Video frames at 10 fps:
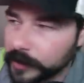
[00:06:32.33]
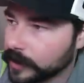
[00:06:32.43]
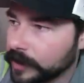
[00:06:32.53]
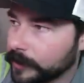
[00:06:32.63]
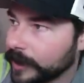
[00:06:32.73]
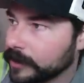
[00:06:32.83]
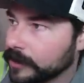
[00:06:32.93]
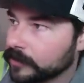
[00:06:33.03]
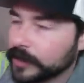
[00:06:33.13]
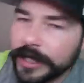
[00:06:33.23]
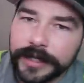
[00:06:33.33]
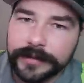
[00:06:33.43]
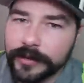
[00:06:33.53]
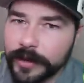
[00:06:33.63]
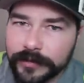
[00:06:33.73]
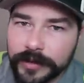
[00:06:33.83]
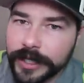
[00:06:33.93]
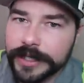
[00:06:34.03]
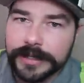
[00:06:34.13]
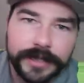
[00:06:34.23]
They'll let them idle overnight, they'll run for
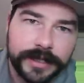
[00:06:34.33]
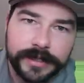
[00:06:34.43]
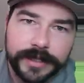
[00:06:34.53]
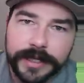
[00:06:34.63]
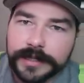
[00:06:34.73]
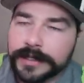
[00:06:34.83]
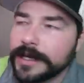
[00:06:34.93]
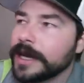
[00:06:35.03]
days and days and days.